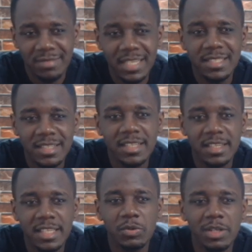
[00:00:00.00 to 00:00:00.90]
is thinking
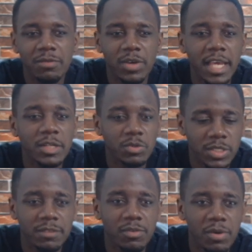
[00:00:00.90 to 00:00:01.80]
that would have gone ahead to
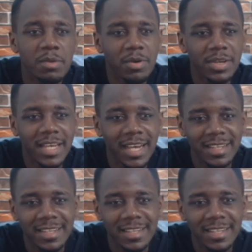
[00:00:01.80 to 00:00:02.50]
stay for one more year.